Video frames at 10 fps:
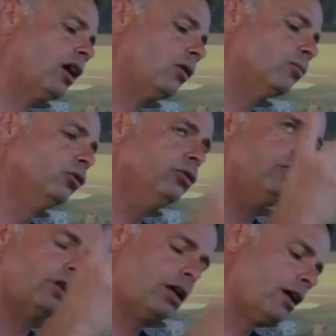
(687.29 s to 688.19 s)
Our
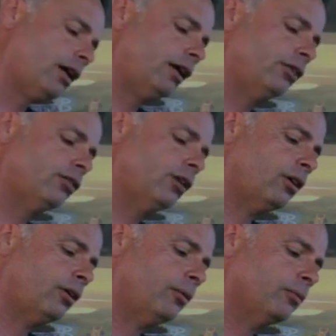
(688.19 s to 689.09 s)
moon is
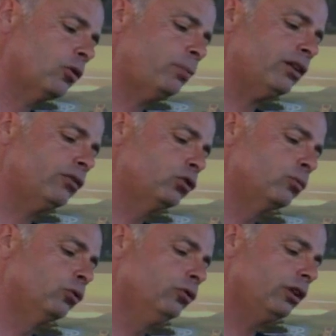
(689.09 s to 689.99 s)
a part of
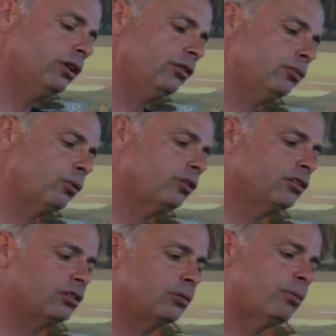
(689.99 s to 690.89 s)
the moon is
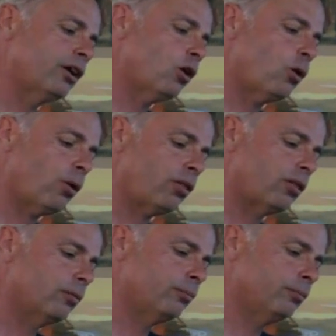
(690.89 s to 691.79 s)
protected by Earth.